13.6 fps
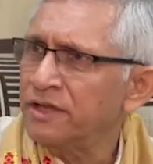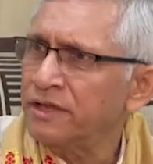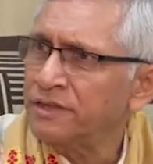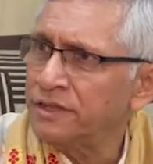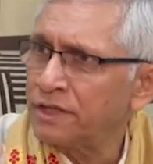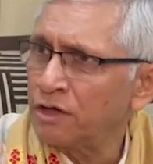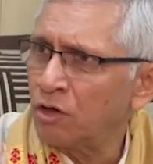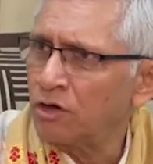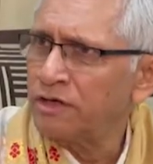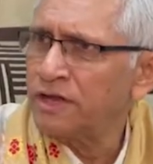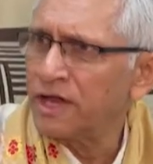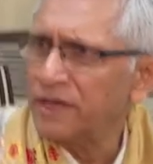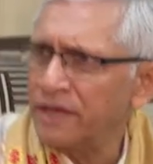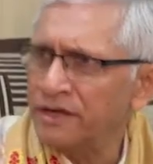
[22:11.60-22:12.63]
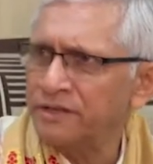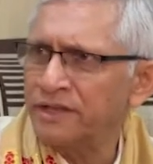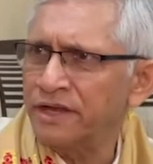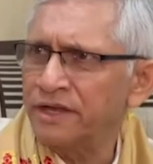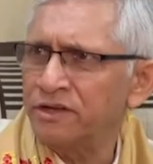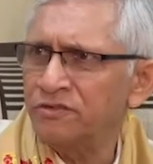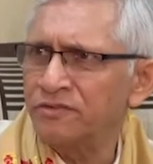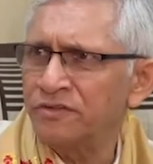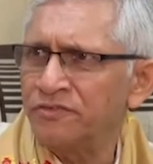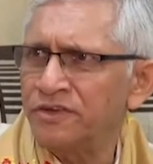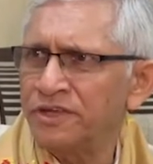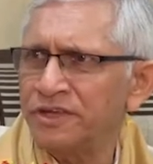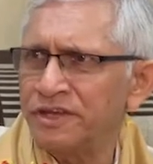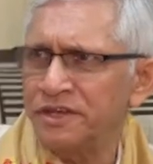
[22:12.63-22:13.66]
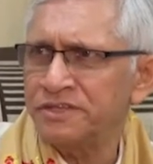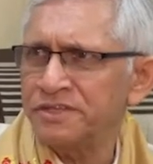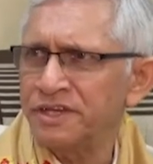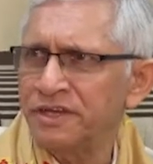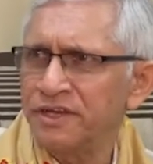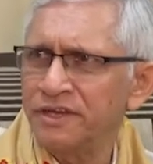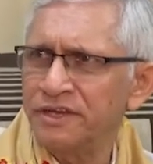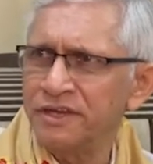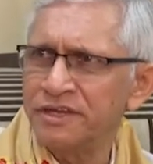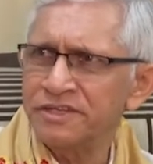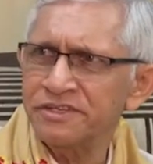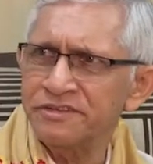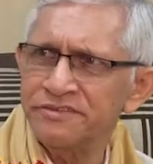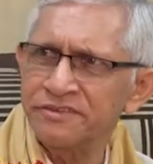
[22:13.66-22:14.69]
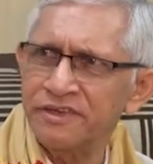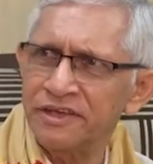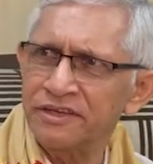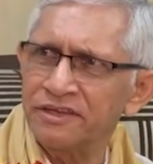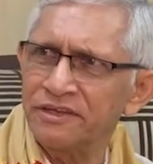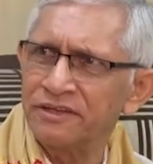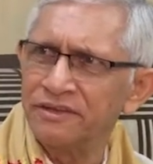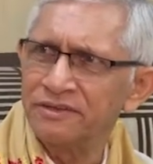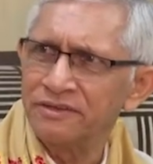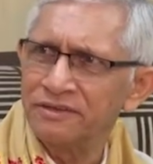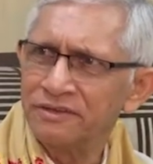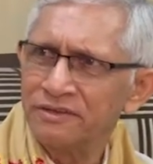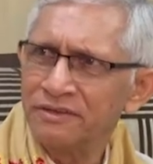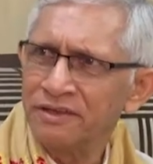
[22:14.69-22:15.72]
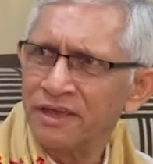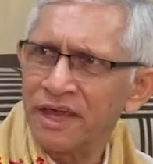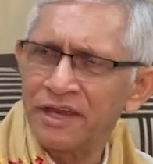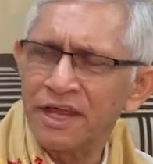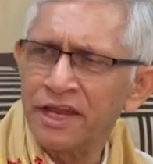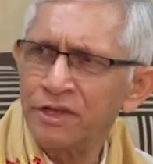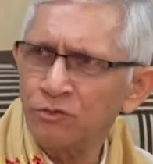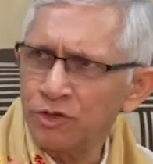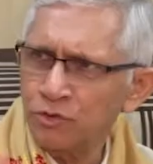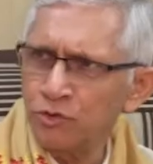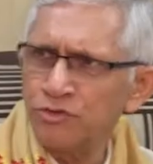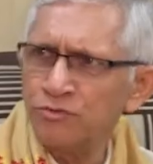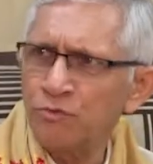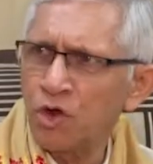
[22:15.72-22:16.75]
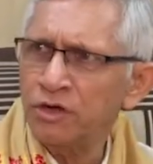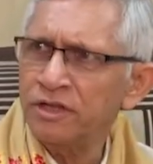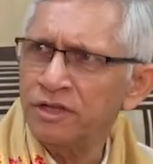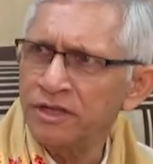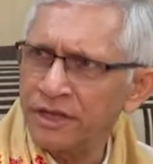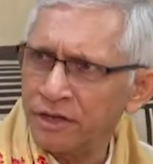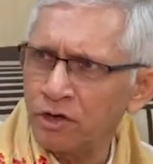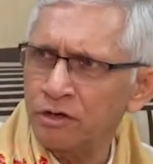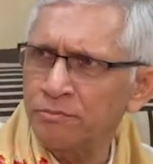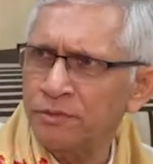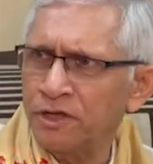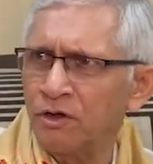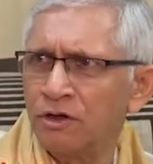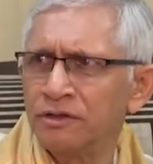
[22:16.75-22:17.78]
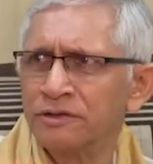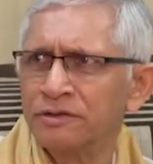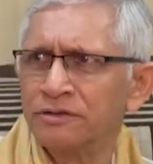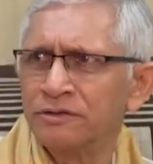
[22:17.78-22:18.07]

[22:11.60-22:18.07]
They all die at the end of every creation cycle. And anyone who is mortal cannot be God.